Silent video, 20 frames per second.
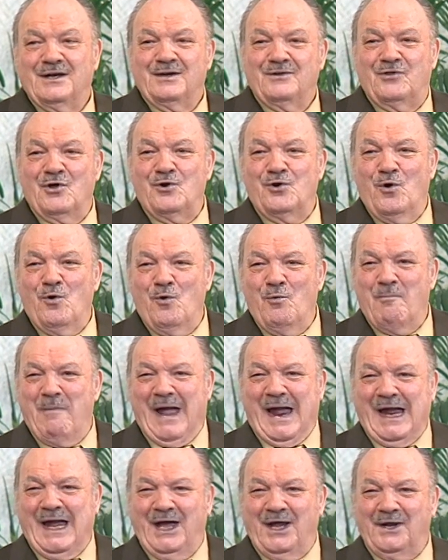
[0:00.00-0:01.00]
the new
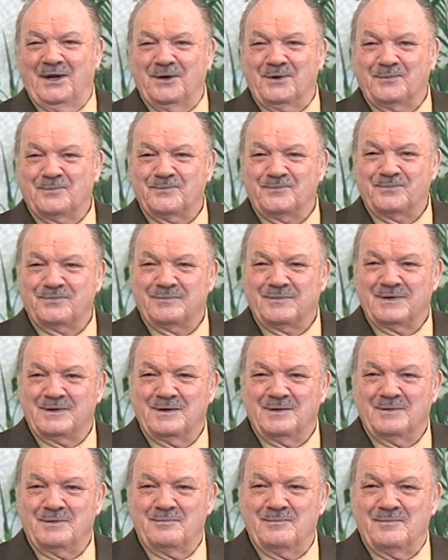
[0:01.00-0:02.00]
man
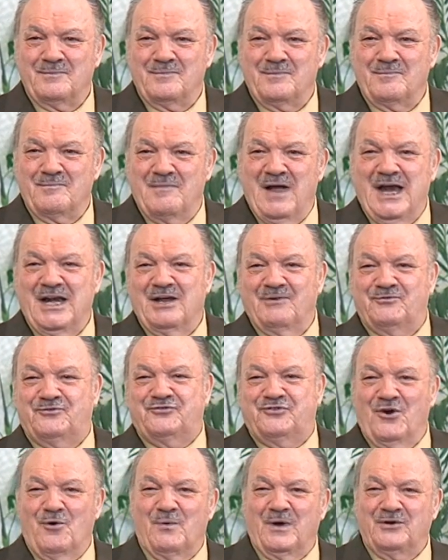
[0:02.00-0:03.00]
made of
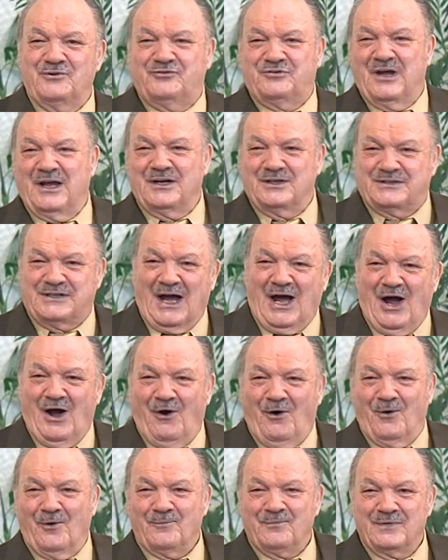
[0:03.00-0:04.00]
Jew and
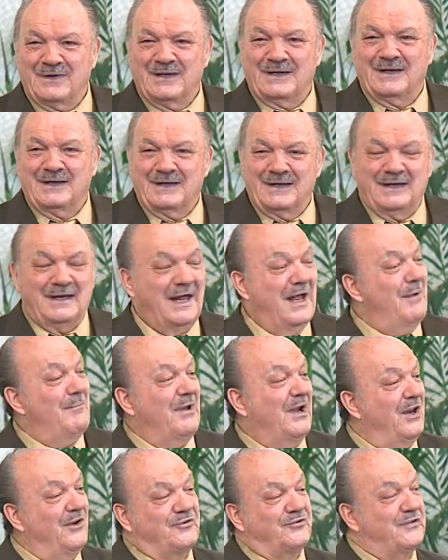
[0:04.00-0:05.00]
Gentile.
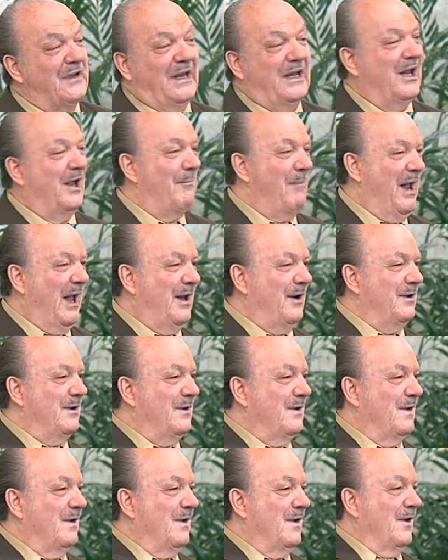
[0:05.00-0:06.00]
Him and he say amen.
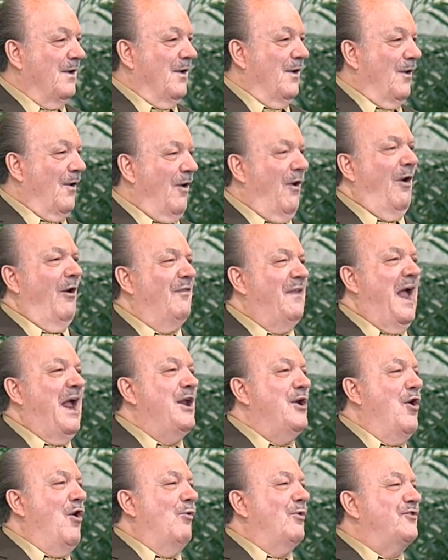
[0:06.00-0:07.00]
All
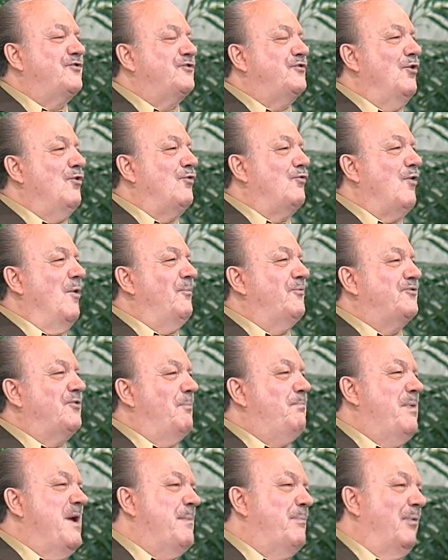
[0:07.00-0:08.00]
they knew was two groups
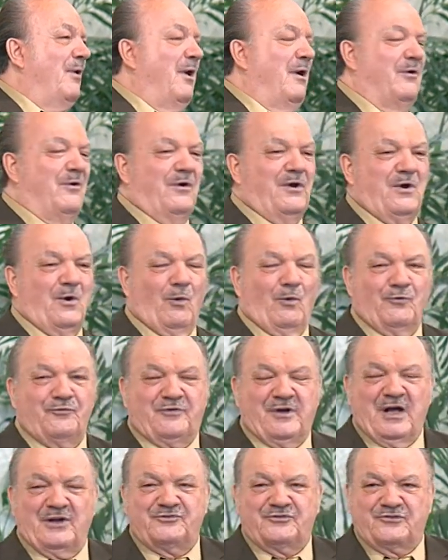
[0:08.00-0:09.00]
of people under the
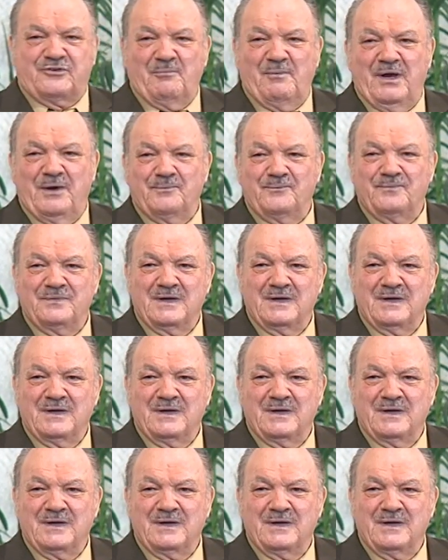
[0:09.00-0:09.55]
Old Testament,